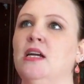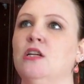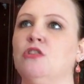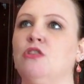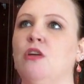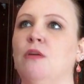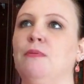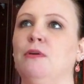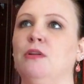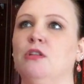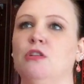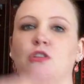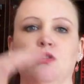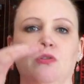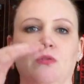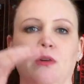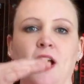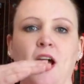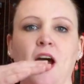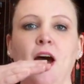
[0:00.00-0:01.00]
so I built the
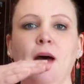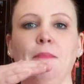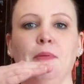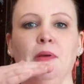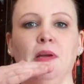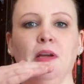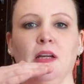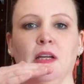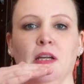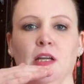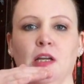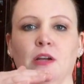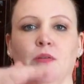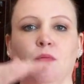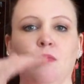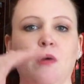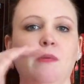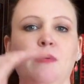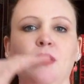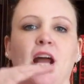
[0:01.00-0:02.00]
story up,
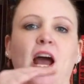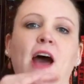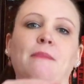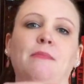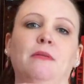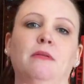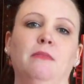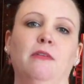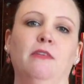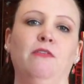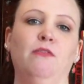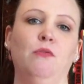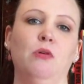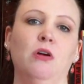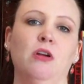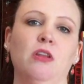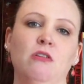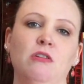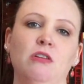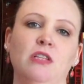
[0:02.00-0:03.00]
what would happen
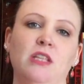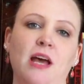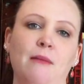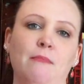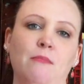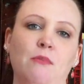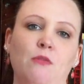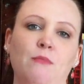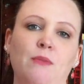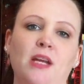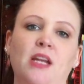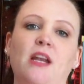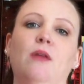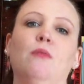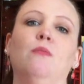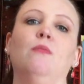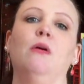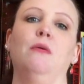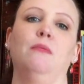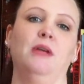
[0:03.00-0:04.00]
before that moment
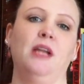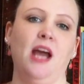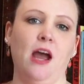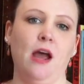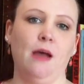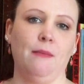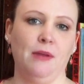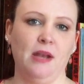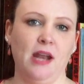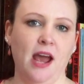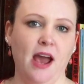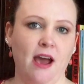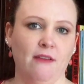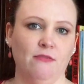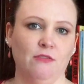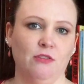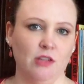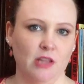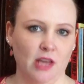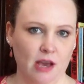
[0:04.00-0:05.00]
and what would happen
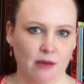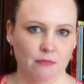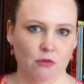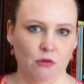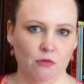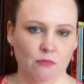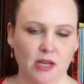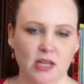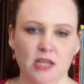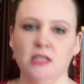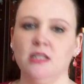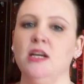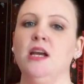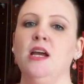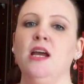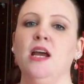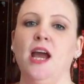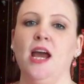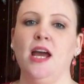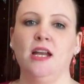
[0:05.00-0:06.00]
after that moment.
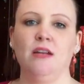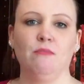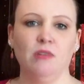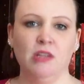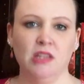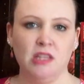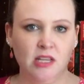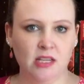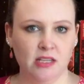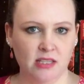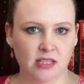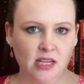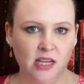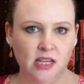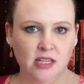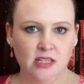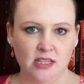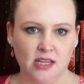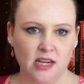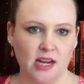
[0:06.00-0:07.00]
And with these
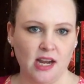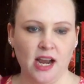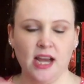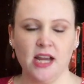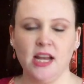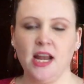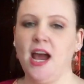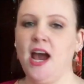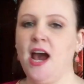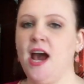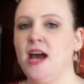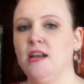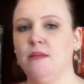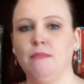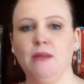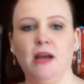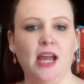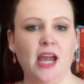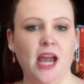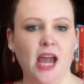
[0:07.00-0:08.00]
scenes that I kind of had in
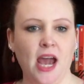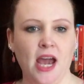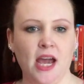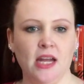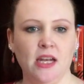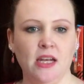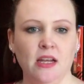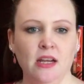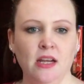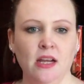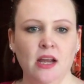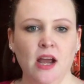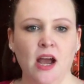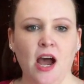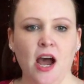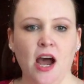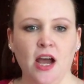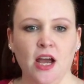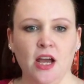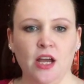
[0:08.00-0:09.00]
my head,
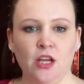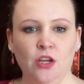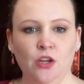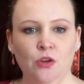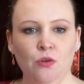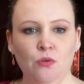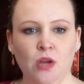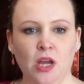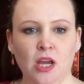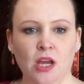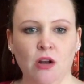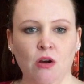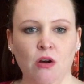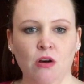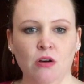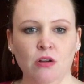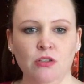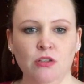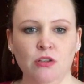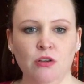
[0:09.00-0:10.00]
you can
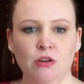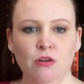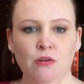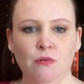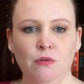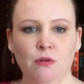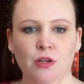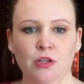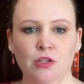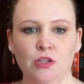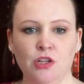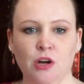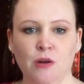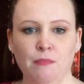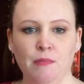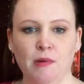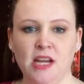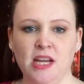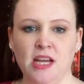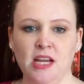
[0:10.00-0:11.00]
also start
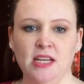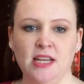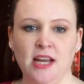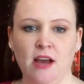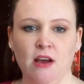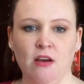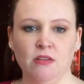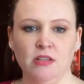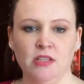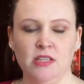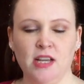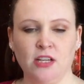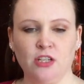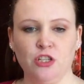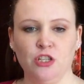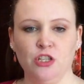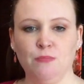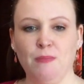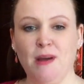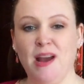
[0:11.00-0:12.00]
breaking down
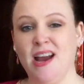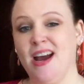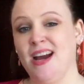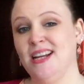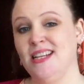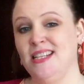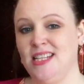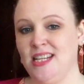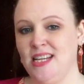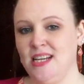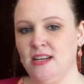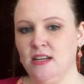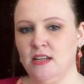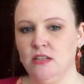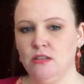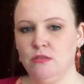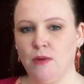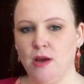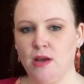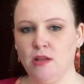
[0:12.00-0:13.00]
sections by
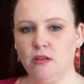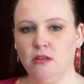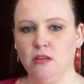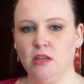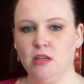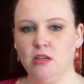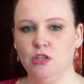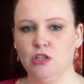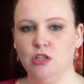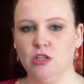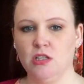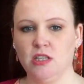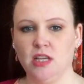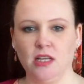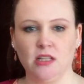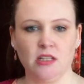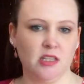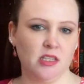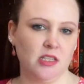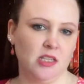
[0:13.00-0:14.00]
ideas rather than just
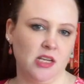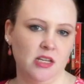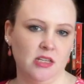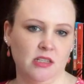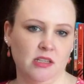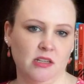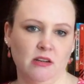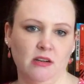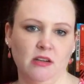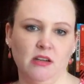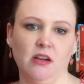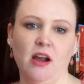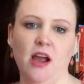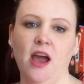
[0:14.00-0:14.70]
like the scenes that are in your